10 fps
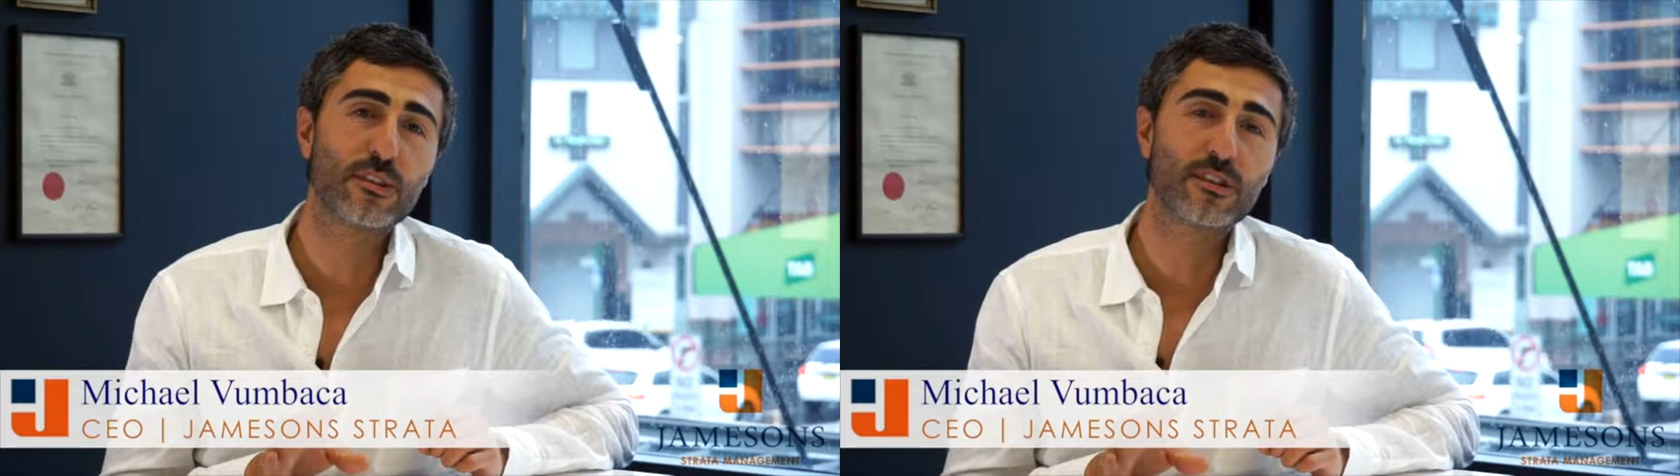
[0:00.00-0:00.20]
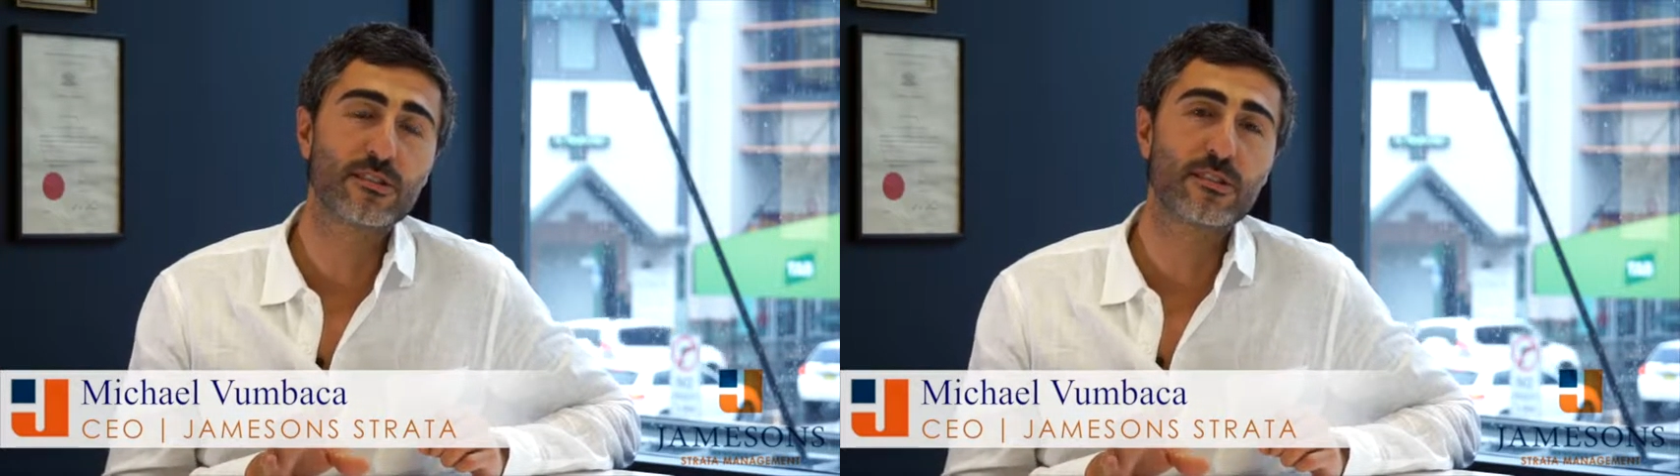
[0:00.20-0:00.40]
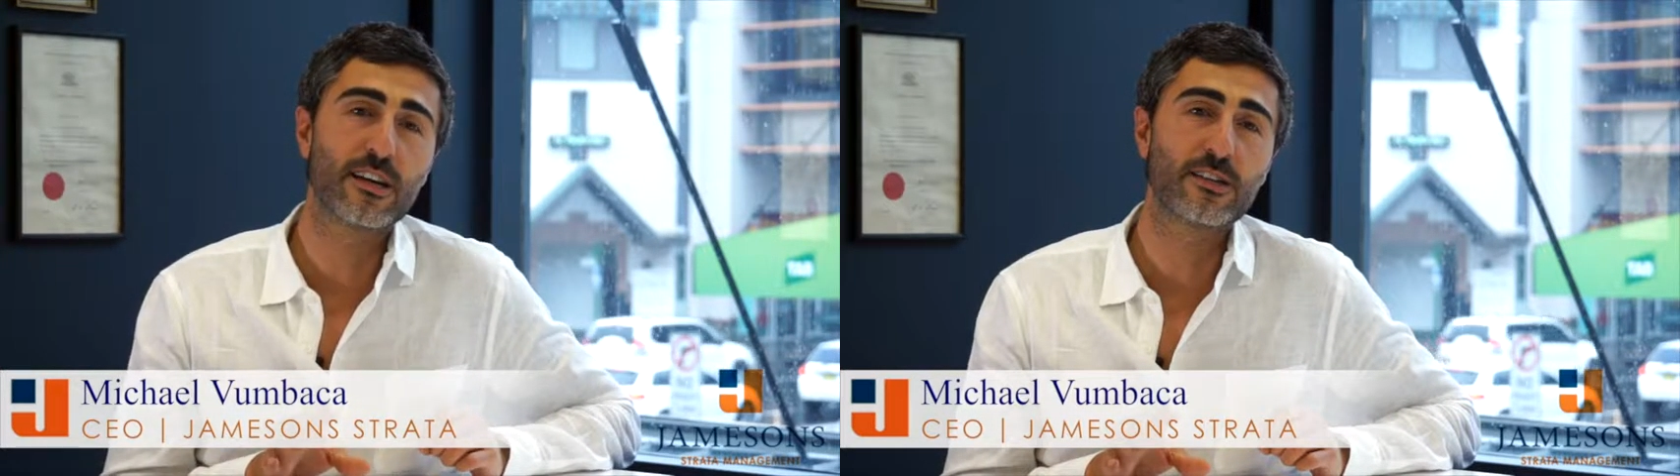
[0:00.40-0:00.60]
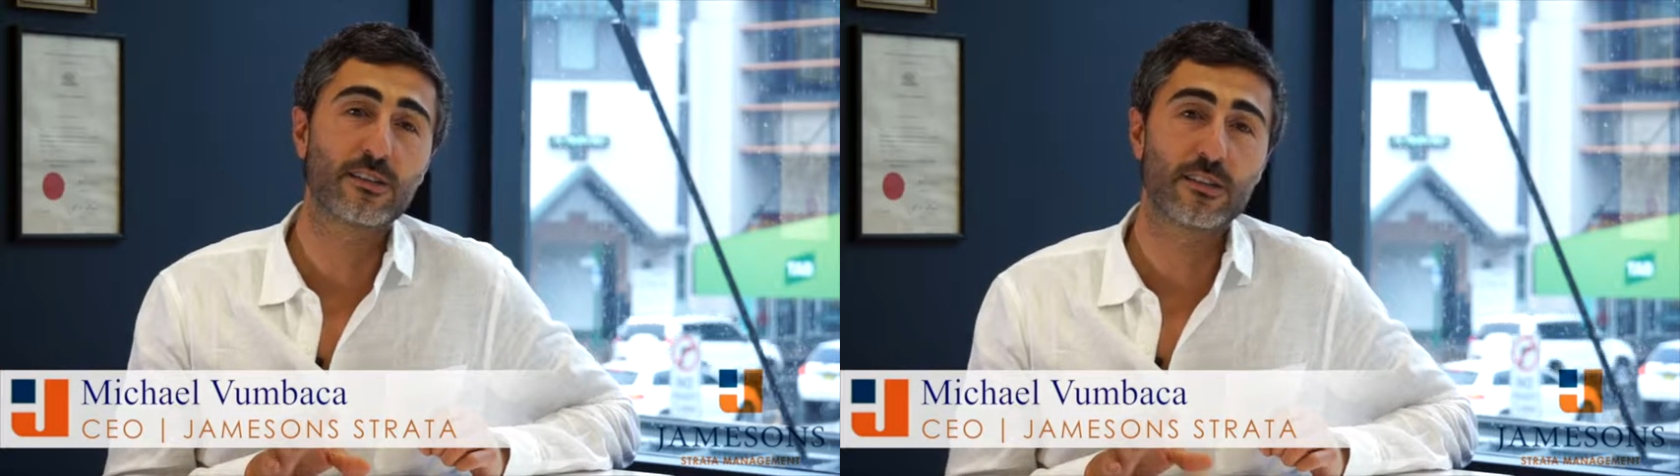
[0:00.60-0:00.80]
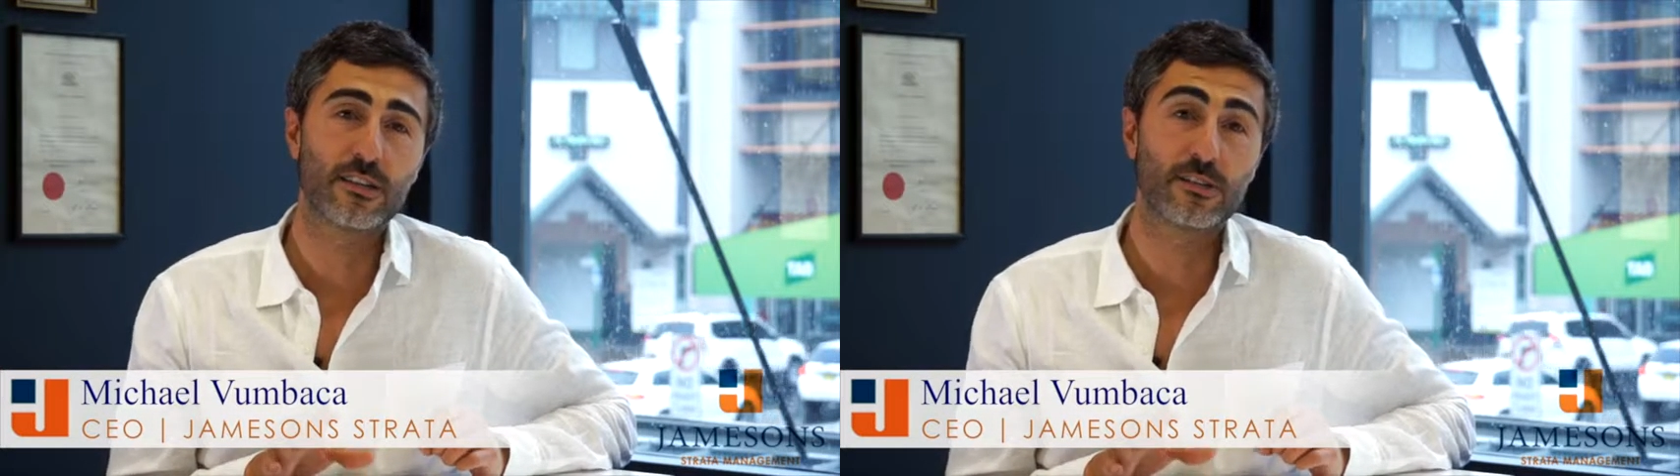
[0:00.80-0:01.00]

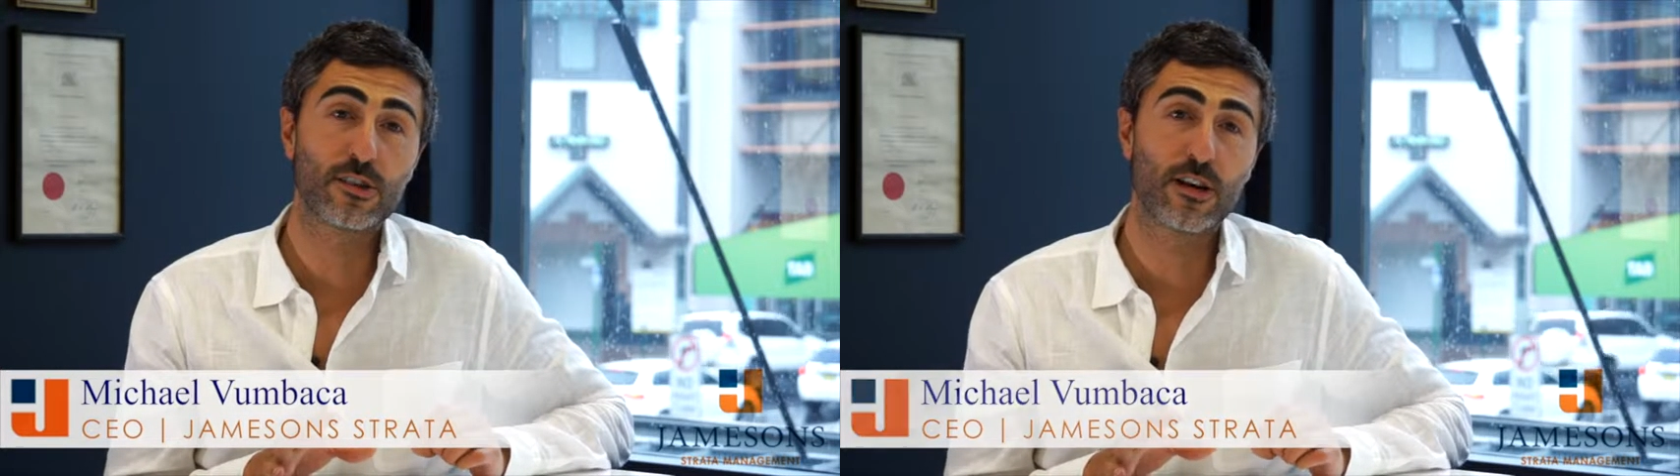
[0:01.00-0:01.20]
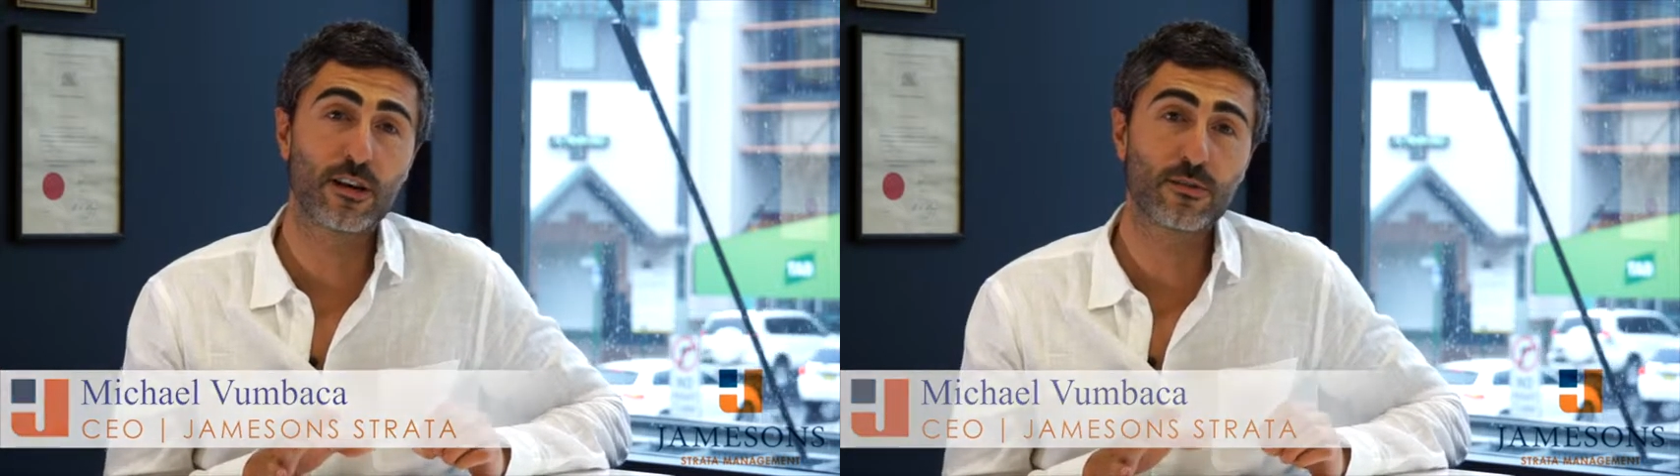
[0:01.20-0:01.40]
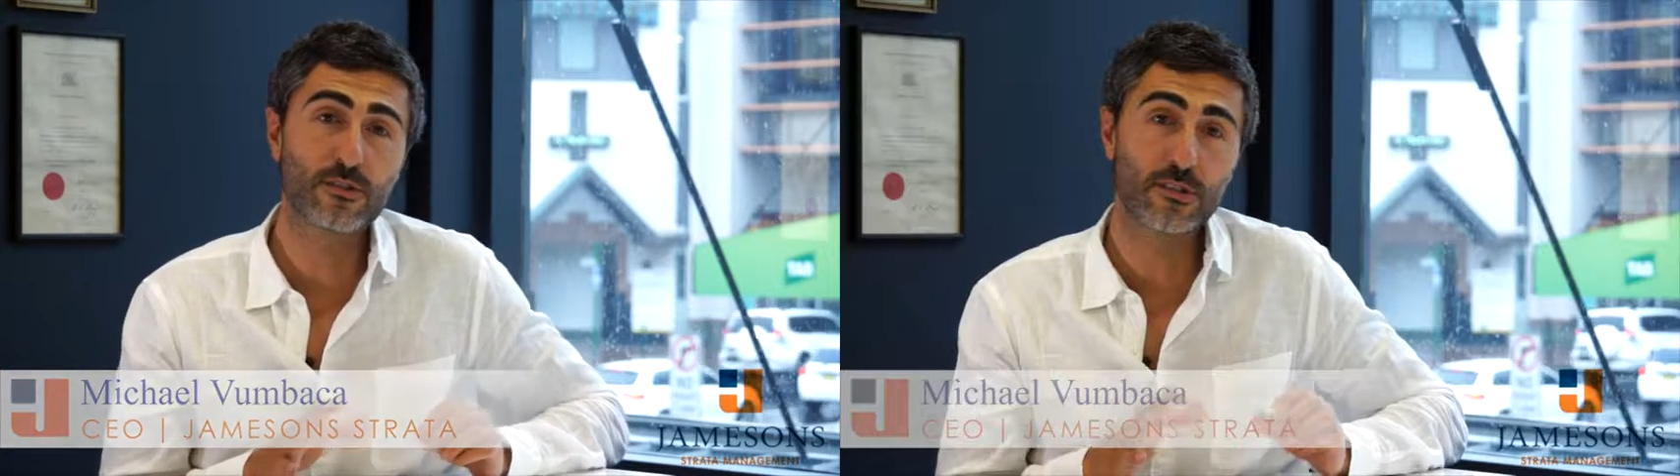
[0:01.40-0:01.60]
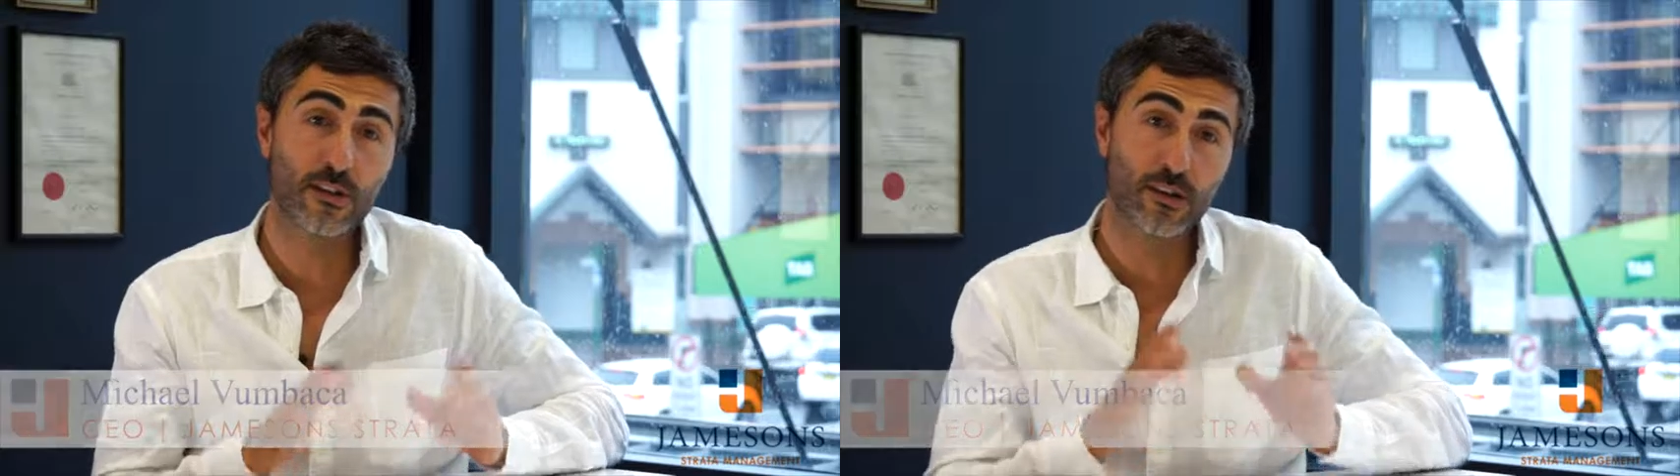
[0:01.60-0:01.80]
legislation entitles